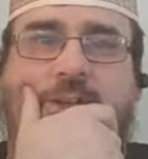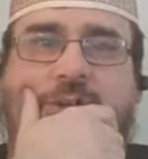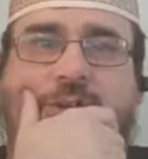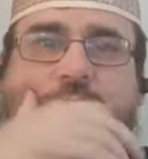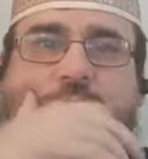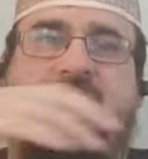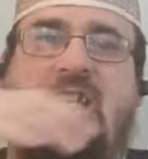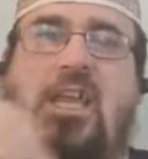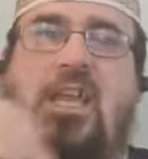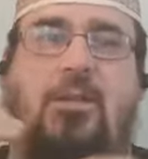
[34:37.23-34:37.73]

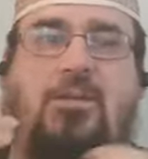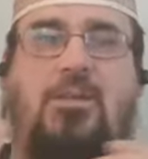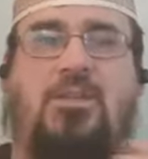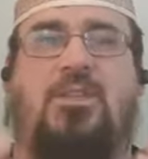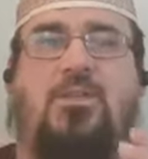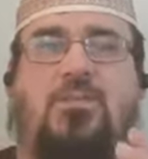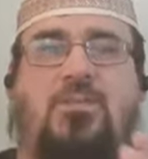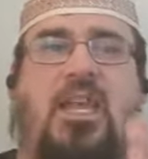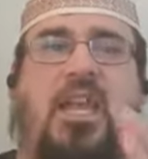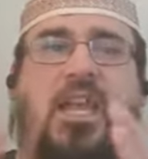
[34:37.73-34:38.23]
You see, as
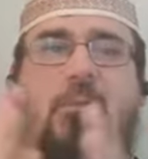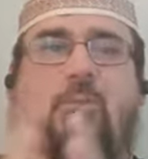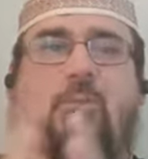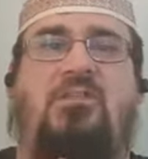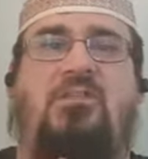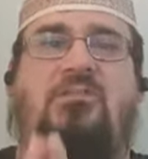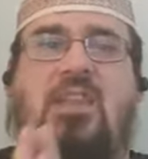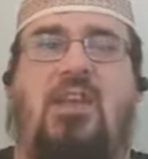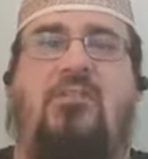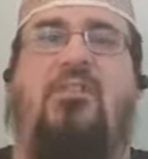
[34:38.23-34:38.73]
I'm saying,
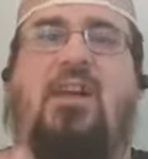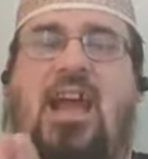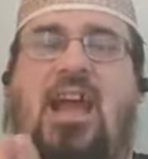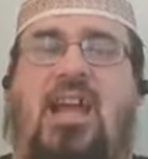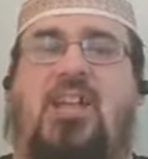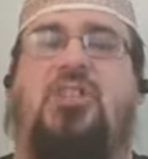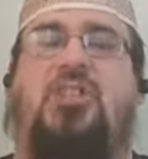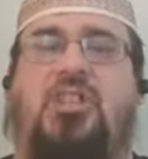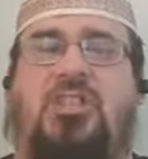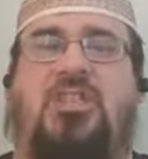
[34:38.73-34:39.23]
we've never
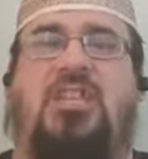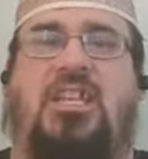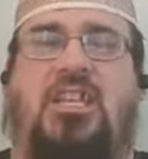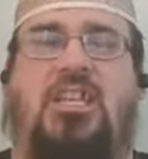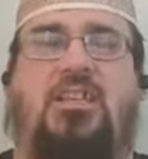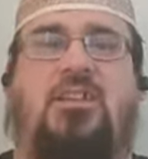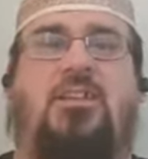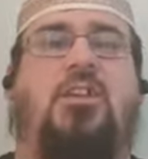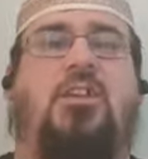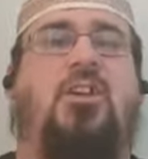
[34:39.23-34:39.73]
actually
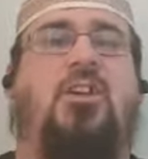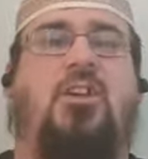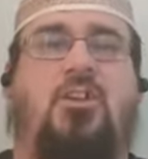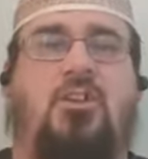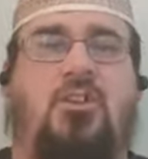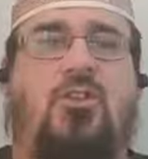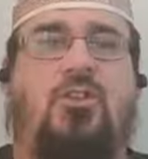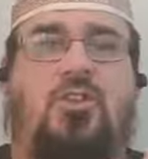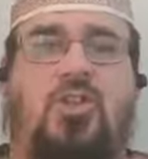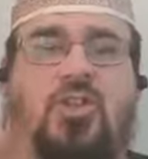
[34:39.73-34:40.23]
seen,
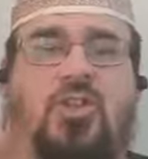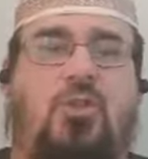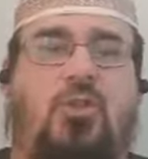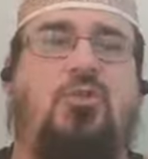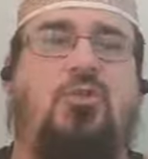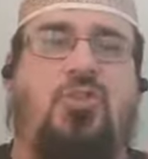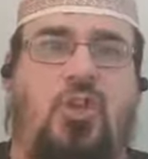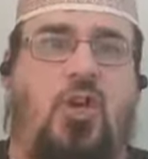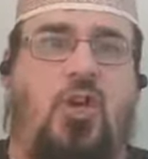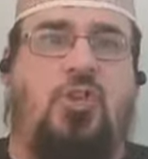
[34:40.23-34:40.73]
to
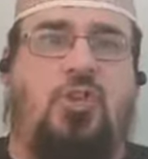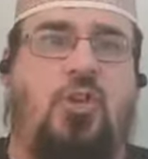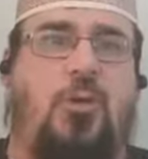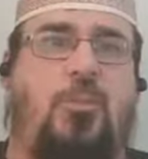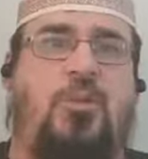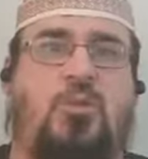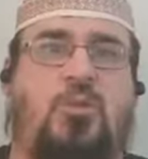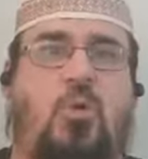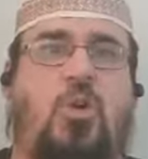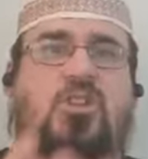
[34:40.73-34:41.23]
use the her
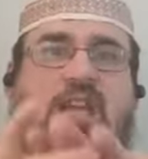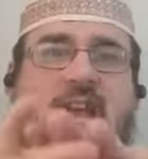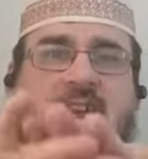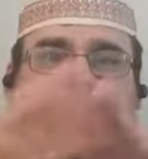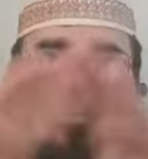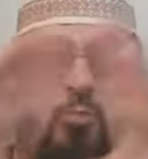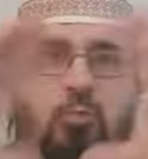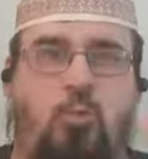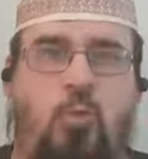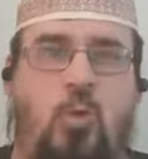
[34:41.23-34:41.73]
Jonas words, a
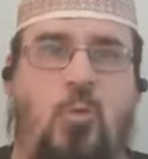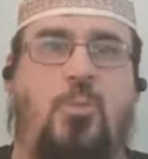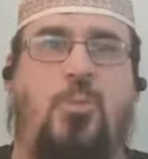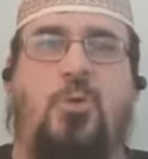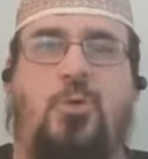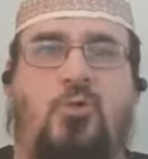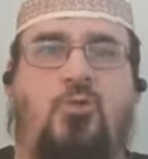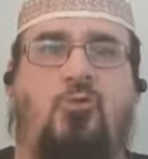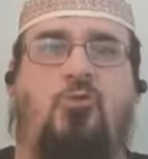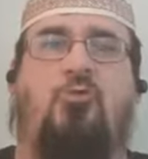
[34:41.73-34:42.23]

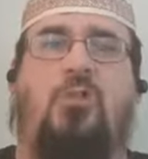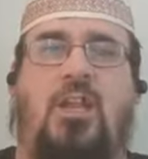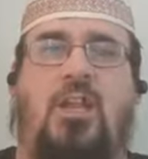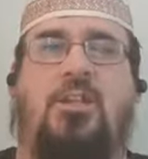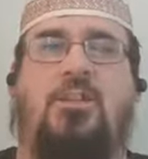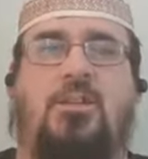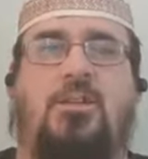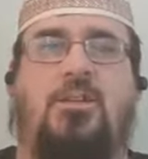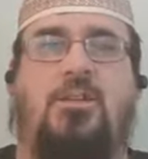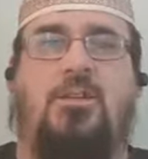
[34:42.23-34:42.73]
woman
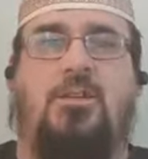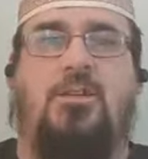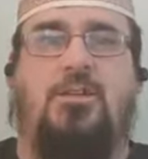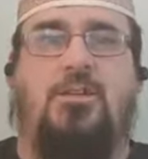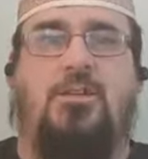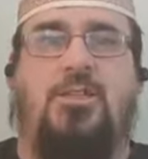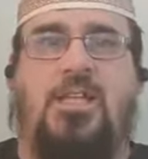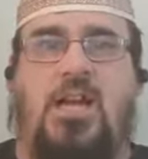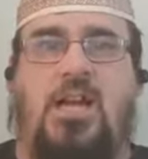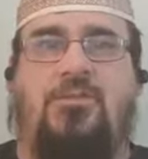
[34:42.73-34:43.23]
run
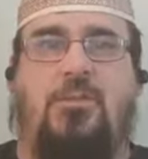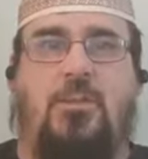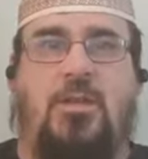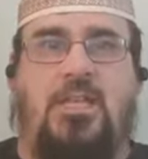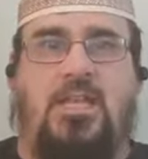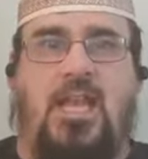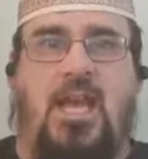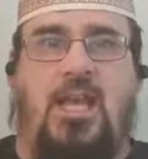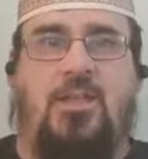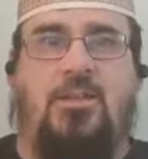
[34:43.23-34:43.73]
government
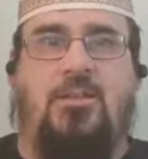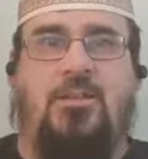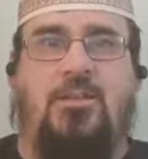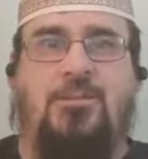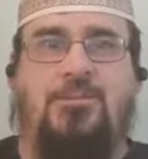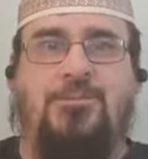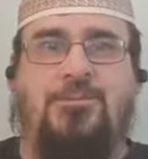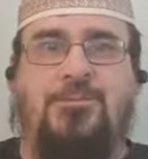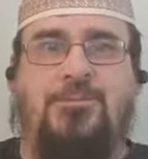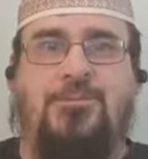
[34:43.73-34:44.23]
yet
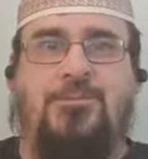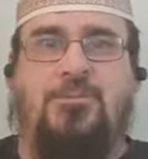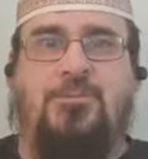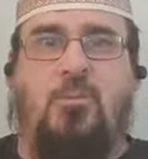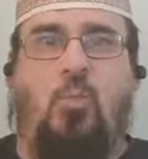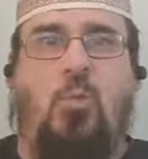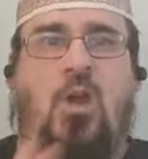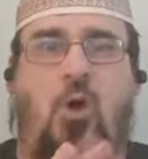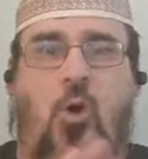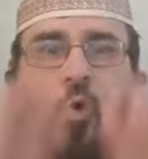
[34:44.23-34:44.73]

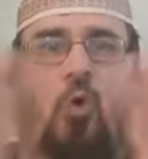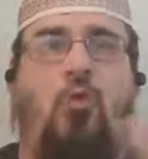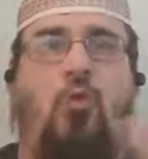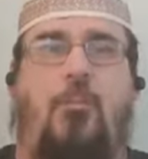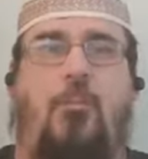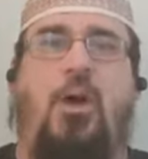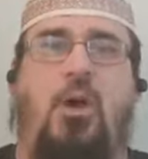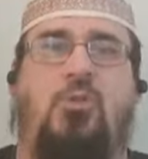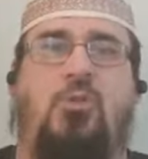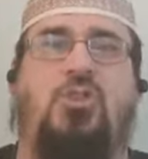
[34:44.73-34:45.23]
where all the
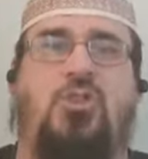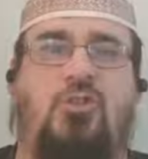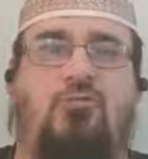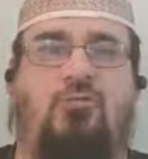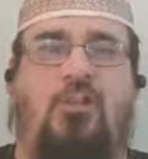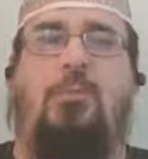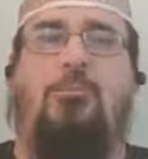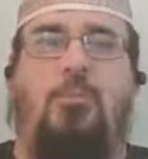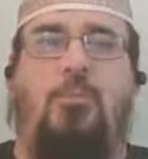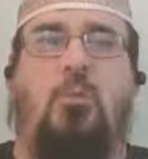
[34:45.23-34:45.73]
posts are
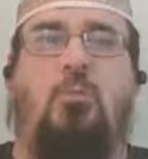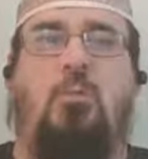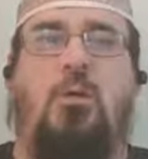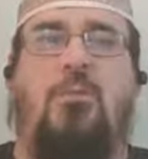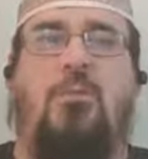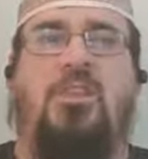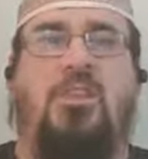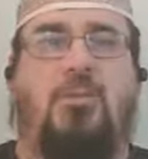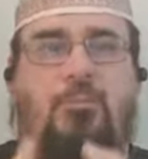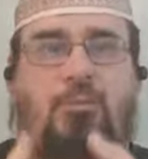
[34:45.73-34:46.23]
ran by
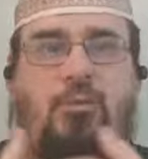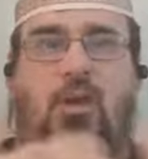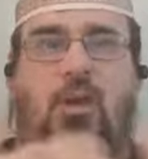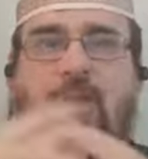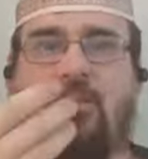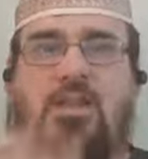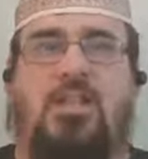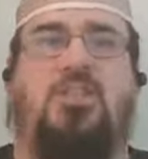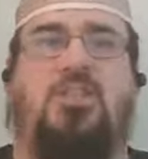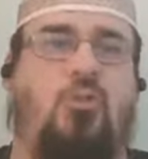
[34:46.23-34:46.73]
women, the
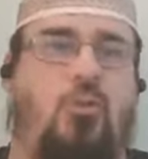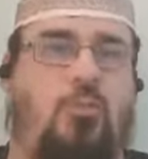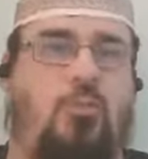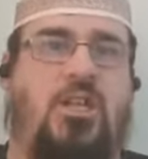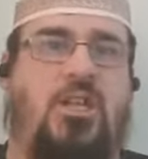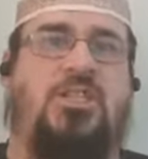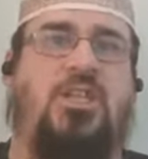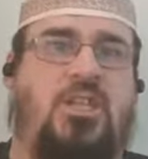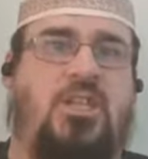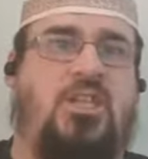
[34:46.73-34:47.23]
prime minister or
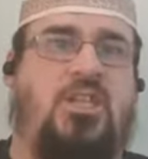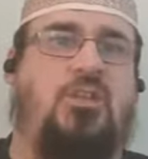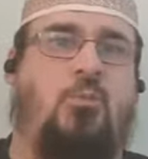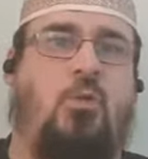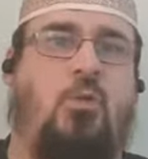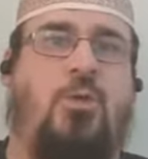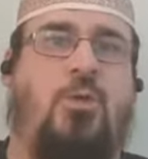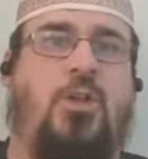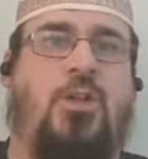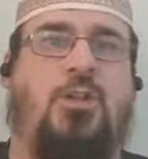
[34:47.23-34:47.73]
president is a
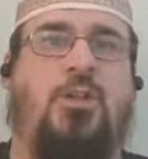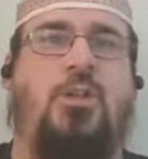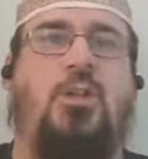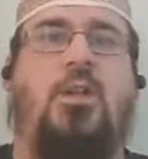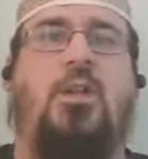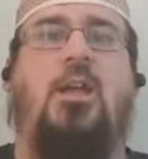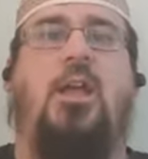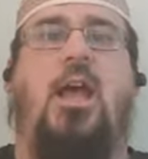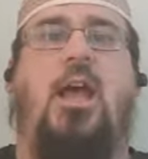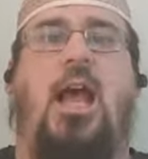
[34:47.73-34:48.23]
woman,
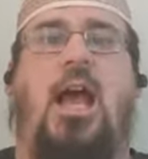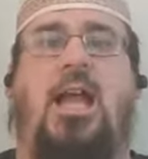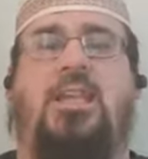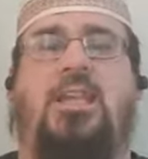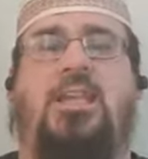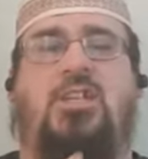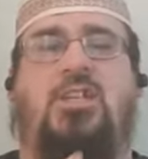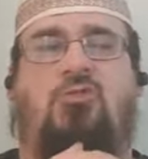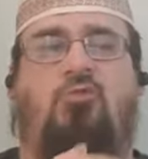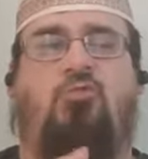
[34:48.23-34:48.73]

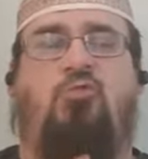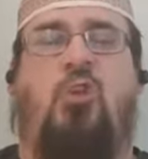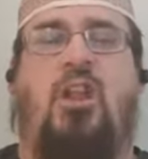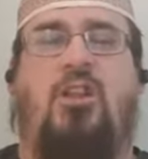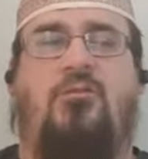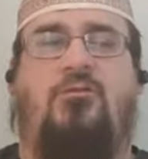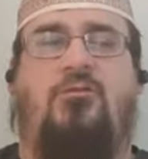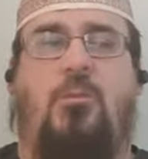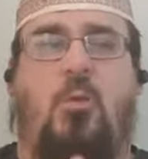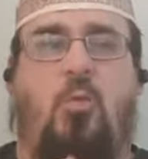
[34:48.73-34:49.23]
and it's
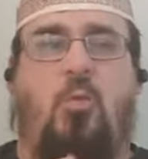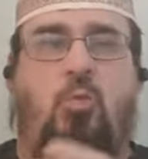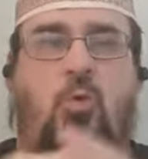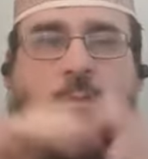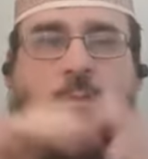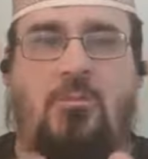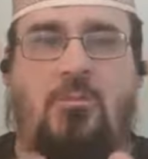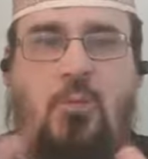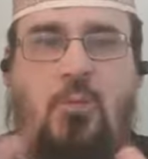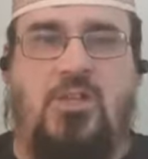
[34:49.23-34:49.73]
run from a
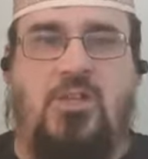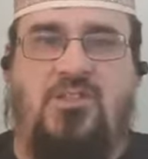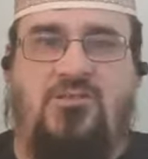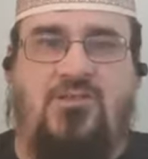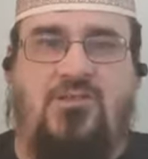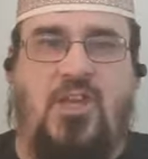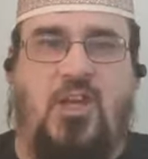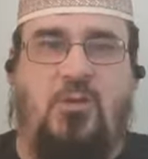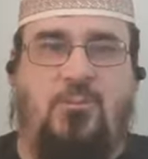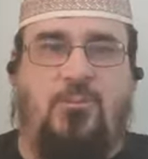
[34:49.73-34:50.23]
woman point of
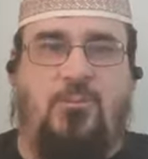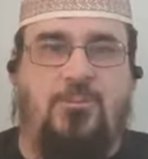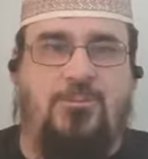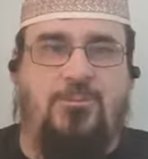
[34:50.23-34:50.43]
view.